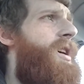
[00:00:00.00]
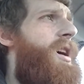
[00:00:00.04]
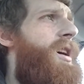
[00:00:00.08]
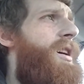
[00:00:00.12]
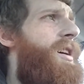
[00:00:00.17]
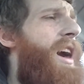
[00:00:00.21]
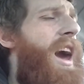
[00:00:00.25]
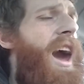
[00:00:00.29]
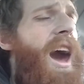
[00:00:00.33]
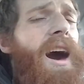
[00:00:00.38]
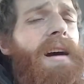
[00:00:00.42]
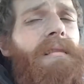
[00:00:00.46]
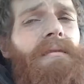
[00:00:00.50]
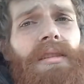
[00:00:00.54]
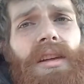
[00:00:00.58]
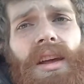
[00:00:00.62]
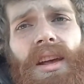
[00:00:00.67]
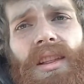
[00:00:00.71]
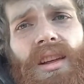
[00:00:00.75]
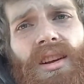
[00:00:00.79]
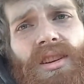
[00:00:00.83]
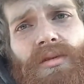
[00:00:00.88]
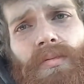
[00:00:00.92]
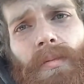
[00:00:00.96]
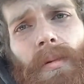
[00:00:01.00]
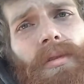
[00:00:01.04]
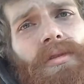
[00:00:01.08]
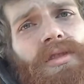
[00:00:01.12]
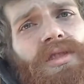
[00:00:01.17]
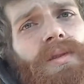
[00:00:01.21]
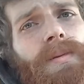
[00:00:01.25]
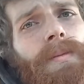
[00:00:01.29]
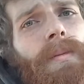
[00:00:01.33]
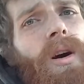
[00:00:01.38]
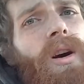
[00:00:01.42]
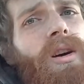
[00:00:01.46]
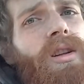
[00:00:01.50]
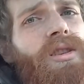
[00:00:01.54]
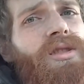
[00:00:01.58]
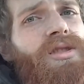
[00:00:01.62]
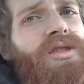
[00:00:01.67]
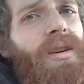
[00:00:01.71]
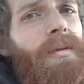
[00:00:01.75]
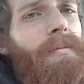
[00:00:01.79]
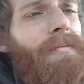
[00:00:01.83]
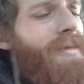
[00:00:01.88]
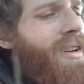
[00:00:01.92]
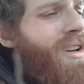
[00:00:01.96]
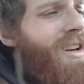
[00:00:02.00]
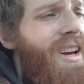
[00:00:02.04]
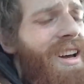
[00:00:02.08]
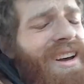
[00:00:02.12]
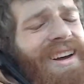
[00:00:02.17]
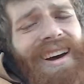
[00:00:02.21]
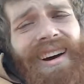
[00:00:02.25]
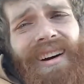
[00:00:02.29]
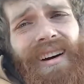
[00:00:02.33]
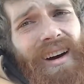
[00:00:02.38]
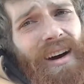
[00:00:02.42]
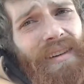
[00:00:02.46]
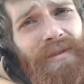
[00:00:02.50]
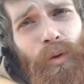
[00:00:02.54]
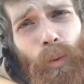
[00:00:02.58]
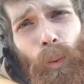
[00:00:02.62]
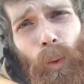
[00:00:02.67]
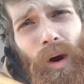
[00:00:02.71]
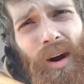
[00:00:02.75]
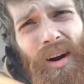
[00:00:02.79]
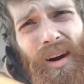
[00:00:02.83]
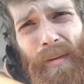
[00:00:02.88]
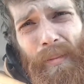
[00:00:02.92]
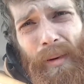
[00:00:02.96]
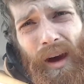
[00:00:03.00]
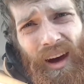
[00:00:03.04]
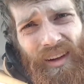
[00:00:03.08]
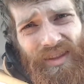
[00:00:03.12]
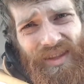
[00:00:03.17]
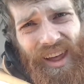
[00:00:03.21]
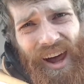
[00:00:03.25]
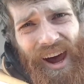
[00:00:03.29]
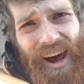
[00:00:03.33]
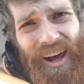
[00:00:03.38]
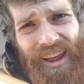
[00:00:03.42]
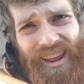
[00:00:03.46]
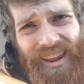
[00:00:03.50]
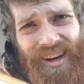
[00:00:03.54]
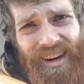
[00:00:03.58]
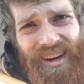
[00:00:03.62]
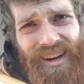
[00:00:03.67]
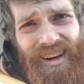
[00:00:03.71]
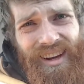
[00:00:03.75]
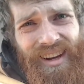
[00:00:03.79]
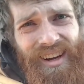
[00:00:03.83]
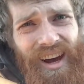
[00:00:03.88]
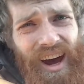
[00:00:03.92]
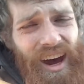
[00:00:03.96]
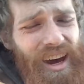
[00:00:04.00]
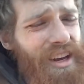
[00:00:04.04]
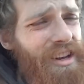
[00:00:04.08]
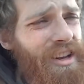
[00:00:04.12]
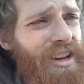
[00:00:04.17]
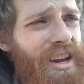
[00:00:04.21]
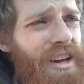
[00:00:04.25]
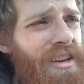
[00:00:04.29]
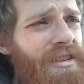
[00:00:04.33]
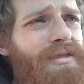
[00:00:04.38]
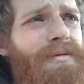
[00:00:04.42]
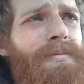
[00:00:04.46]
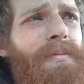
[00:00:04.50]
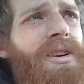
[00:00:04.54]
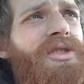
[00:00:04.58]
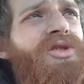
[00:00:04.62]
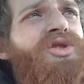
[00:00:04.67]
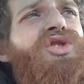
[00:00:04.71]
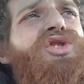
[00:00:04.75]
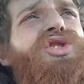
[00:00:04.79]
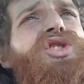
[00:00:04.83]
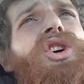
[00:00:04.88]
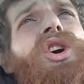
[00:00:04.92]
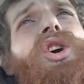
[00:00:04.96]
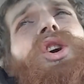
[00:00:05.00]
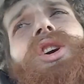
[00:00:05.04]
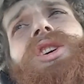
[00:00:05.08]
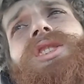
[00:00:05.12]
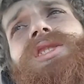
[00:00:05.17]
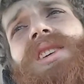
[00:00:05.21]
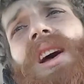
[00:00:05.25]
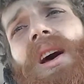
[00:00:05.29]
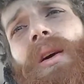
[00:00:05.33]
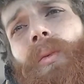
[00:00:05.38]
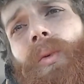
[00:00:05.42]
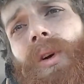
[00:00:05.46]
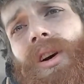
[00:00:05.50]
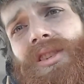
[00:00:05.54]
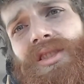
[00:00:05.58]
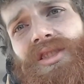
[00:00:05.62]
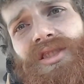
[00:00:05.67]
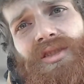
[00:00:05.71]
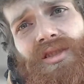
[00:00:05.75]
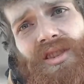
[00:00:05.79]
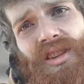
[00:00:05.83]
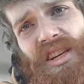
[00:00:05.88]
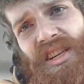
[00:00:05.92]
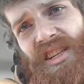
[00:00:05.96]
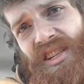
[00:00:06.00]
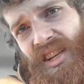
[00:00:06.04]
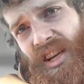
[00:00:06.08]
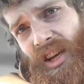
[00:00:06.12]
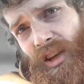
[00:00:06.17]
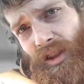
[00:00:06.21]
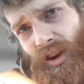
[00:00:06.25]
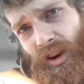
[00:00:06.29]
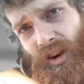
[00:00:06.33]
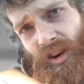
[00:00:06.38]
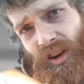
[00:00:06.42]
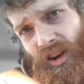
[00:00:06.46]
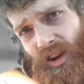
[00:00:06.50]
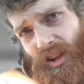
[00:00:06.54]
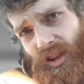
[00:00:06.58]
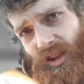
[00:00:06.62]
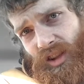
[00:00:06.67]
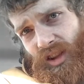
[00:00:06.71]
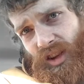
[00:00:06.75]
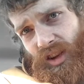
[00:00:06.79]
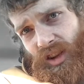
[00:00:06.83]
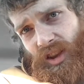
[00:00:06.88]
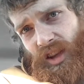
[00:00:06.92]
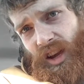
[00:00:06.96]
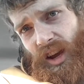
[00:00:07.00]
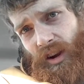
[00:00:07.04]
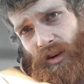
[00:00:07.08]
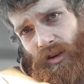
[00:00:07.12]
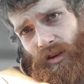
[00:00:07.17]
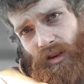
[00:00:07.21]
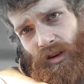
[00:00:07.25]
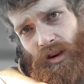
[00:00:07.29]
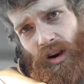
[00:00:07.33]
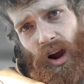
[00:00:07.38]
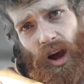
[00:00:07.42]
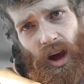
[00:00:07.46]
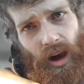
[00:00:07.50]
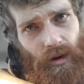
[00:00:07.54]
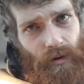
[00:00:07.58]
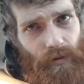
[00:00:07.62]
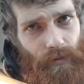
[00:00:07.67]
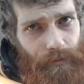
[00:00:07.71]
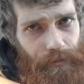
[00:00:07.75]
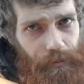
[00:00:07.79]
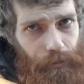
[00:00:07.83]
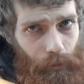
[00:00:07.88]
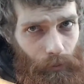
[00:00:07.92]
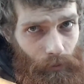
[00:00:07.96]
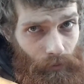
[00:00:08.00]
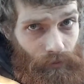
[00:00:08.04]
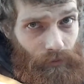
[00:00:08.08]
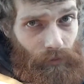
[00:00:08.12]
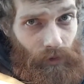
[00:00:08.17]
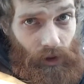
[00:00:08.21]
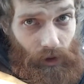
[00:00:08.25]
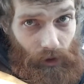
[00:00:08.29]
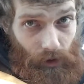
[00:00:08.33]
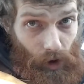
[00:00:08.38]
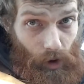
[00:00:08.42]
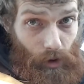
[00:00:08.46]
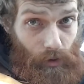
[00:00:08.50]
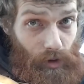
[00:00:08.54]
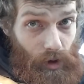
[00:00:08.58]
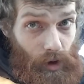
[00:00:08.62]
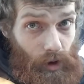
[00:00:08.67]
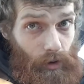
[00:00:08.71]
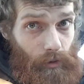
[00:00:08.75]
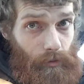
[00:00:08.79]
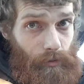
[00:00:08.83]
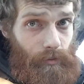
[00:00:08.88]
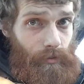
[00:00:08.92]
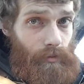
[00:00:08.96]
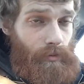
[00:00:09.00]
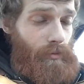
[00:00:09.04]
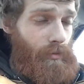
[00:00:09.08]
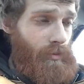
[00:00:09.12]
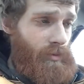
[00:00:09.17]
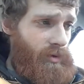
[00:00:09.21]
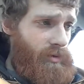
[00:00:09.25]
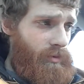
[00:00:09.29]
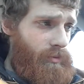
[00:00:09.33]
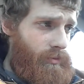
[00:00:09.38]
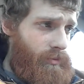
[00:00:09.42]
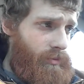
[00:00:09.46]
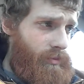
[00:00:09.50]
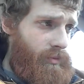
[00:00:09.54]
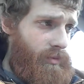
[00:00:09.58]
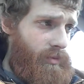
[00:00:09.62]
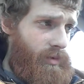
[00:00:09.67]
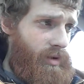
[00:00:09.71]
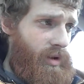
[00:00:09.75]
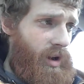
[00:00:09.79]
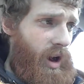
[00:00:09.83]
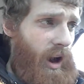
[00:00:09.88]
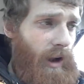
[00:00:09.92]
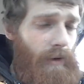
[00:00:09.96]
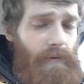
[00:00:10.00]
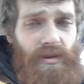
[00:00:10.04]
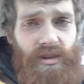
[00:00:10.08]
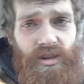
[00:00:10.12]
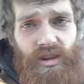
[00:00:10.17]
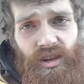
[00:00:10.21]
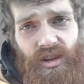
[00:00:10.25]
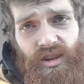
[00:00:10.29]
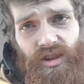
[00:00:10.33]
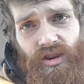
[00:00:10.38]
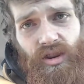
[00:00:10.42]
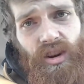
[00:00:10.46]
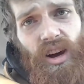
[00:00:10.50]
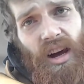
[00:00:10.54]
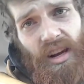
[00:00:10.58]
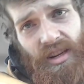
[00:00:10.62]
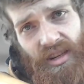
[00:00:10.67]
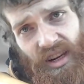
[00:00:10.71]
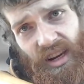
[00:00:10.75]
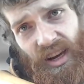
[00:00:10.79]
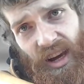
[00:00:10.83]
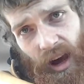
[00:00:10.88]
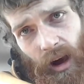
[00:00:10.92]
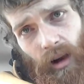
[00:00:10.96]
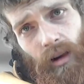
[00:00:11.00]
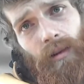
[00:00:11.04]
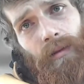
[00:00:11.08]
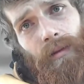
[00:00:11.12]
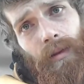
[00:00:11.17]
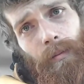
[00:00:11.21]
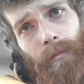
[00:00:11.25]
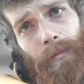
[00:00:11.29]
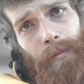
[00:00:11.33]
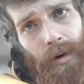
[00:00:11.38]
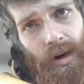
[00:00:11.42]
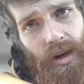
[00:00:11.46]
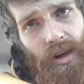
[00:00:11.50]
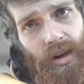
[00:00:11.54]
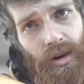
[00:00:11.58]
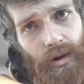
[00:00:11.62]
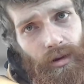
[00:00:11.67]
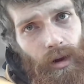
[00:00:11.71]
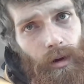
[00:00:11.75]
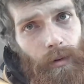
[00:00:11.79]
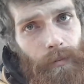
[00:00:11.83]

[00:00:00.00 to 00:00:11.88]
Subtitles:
a cavity that's real small or something, I don't have to worry about that. I can eat as much sugar as I want to, and these teeth aren't going to deteriorate. Now, they're obviously still got to take care of them, but,